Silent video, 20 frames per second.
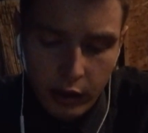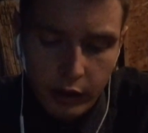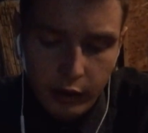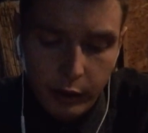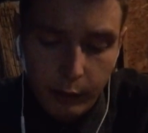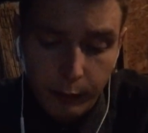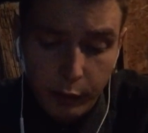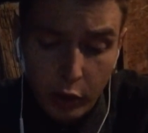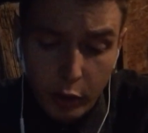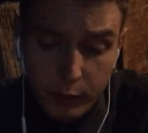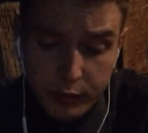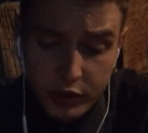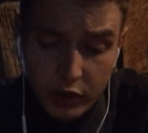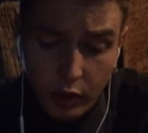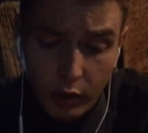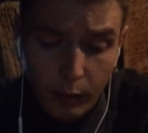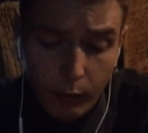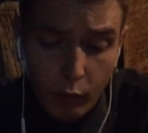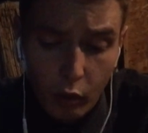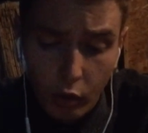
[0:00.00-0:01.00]
The perps
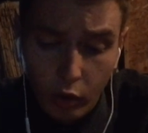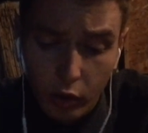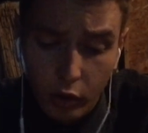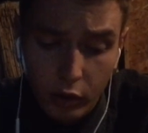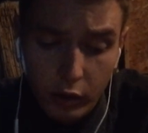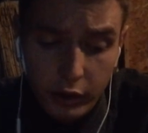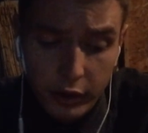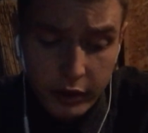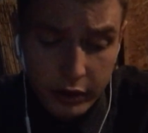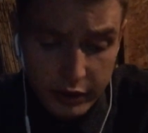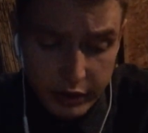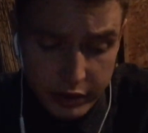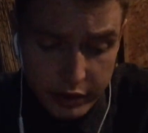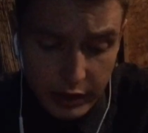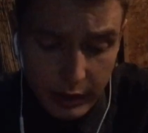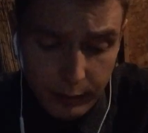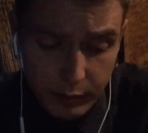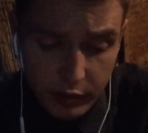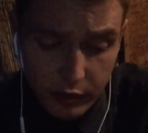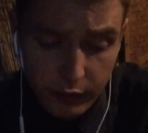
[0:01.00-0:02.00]
are immoral and
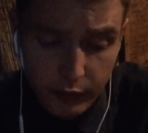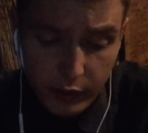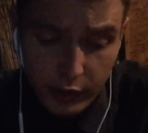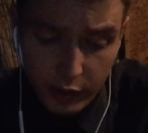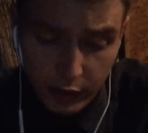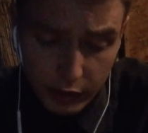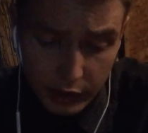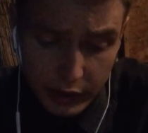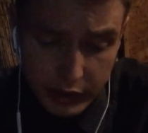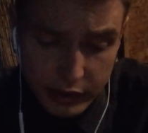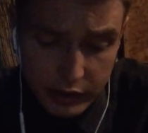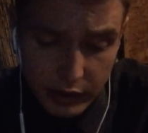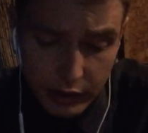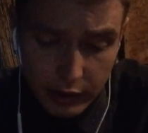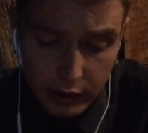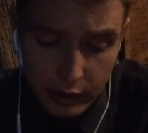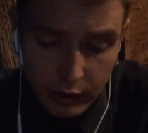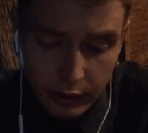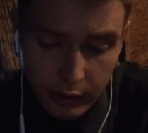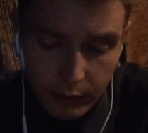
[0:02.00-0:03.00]
deceptive and
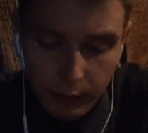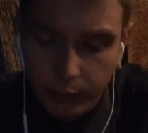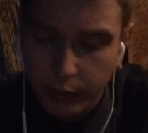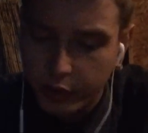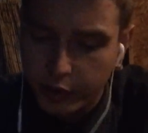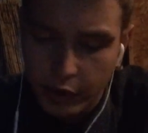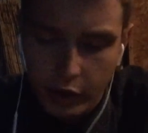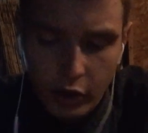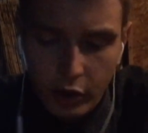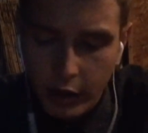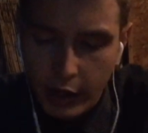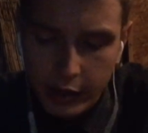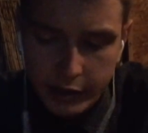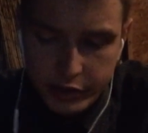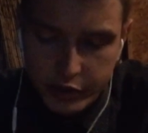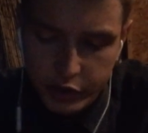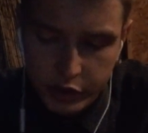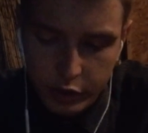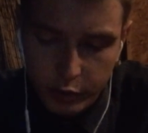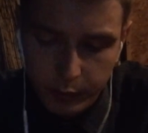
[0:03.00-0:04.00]
illicit, but they are not
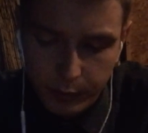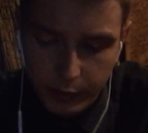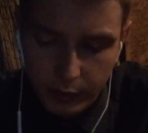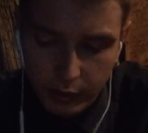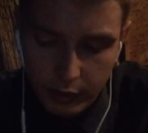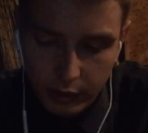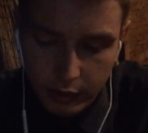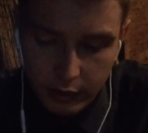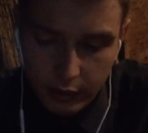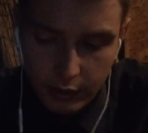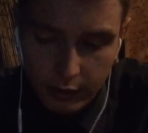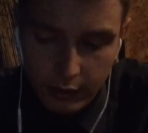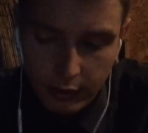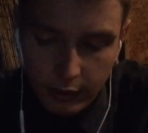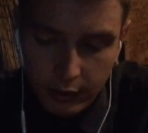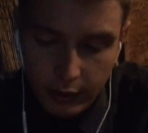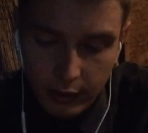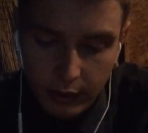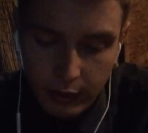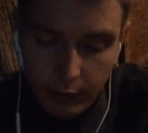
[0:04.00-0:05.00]
stupid.
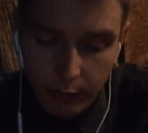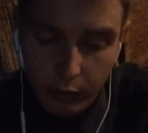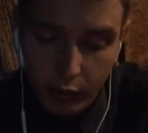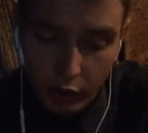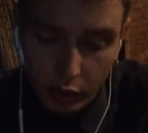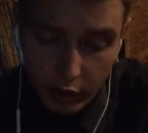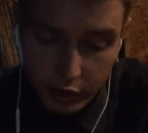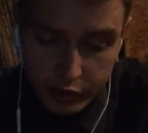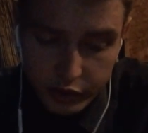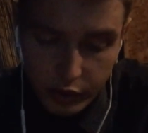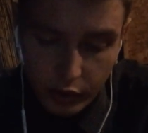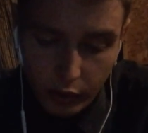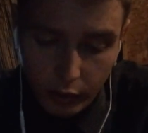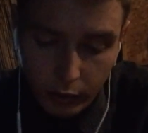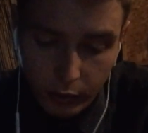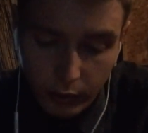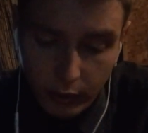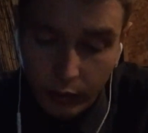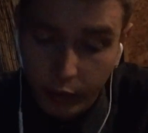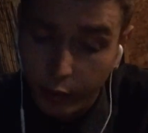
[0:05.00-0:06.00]
But also,
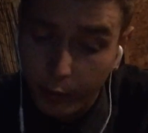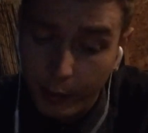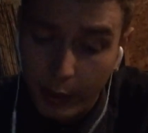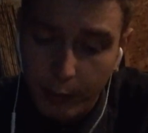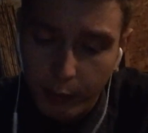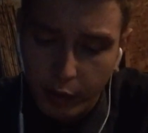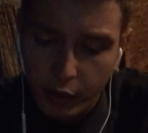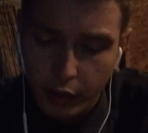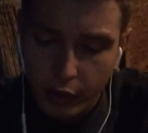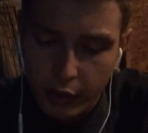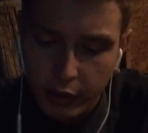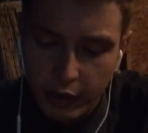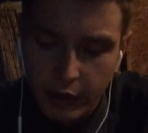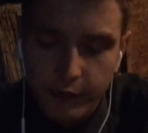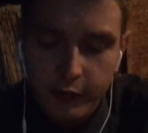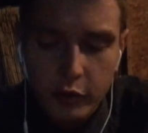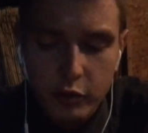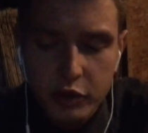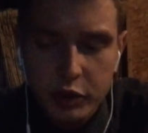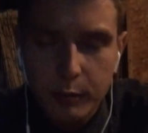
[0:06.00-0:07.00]
remember,
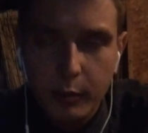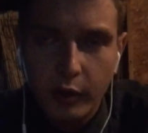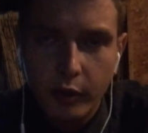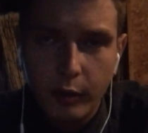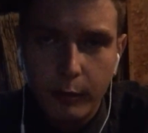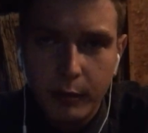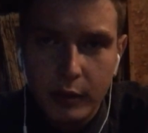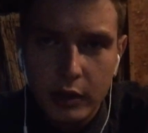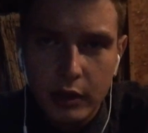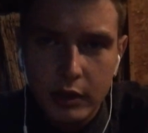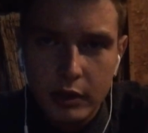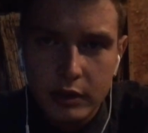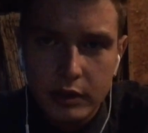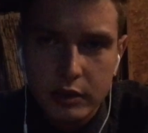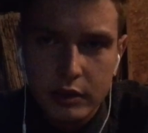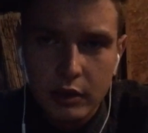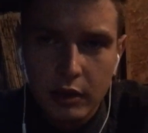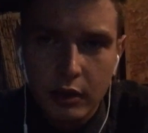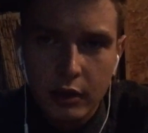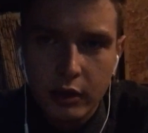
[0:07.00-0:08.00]
if you spill the
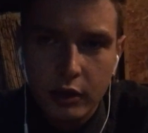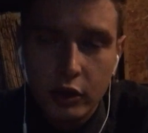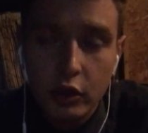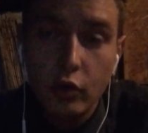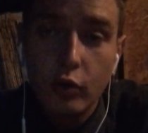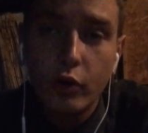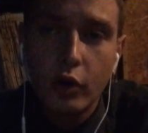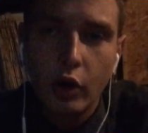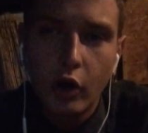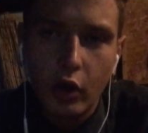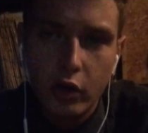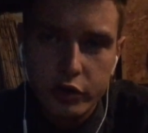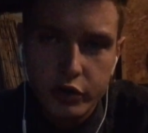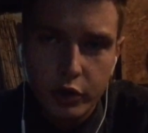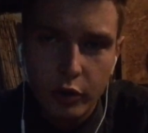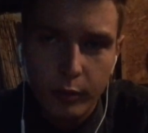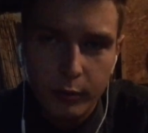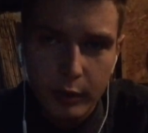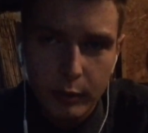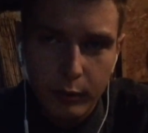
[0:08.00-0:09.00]
beans, you could
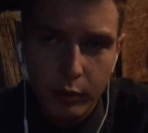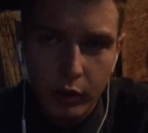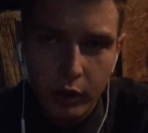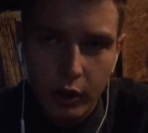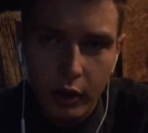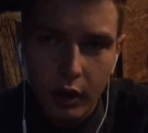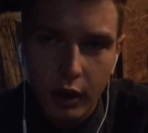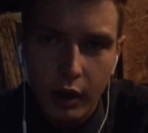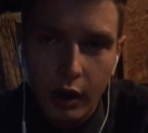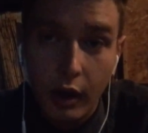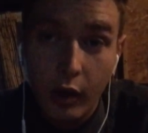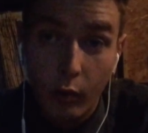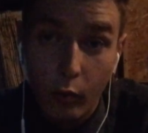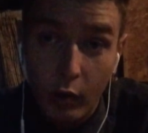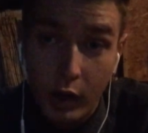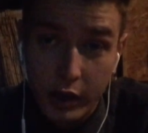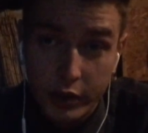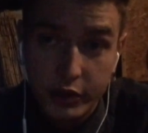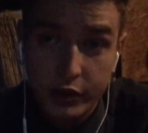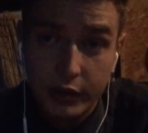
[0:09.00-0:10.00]
also be put on a
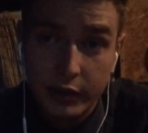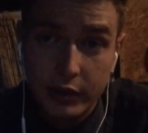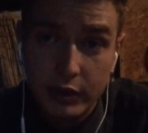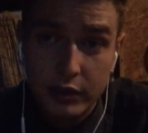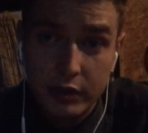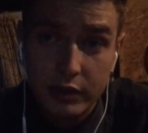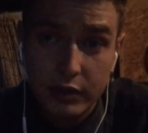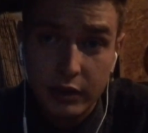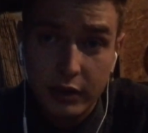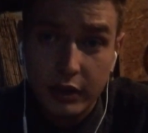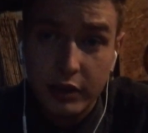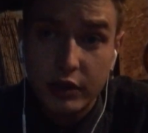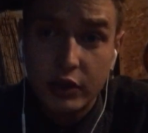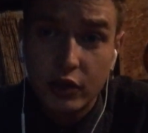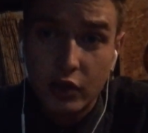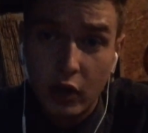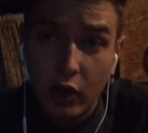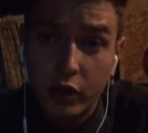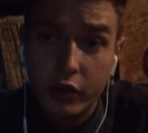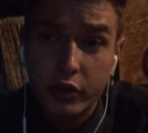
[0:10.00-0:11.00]
watch list and
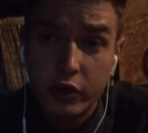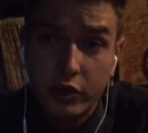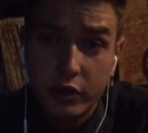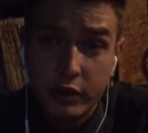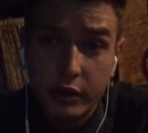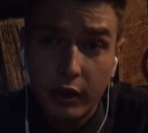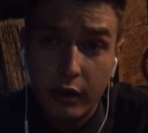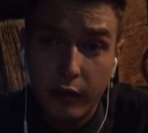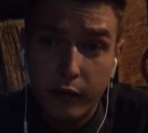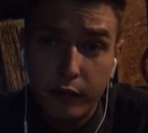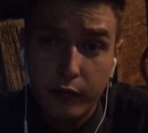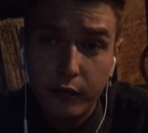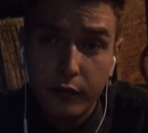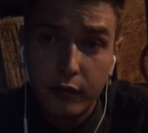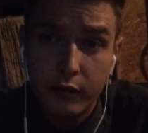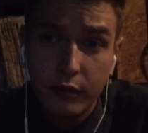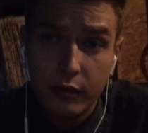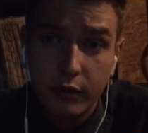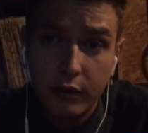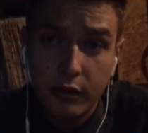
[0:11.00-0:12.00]
stalked yourself.
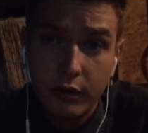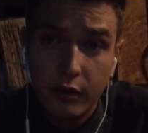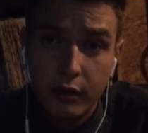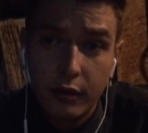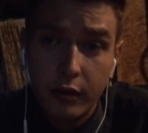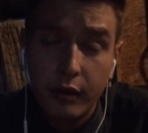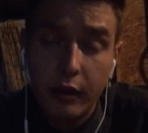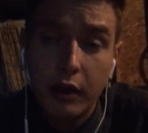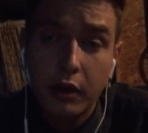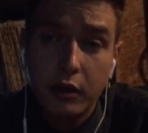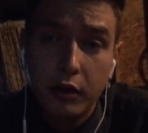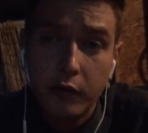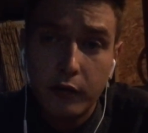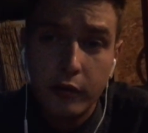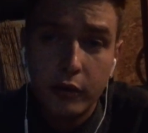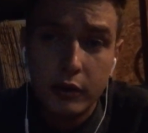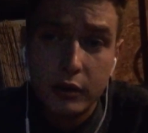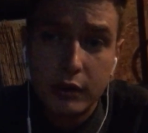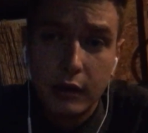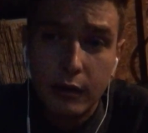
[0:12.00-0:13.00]
Thank you for
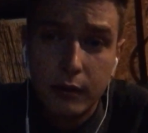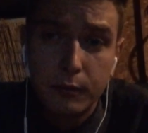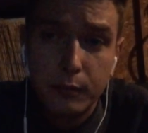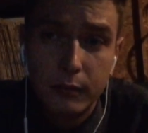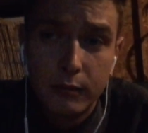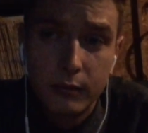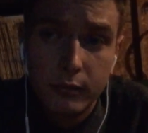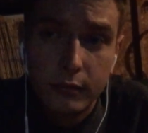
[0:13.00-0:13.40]
your time.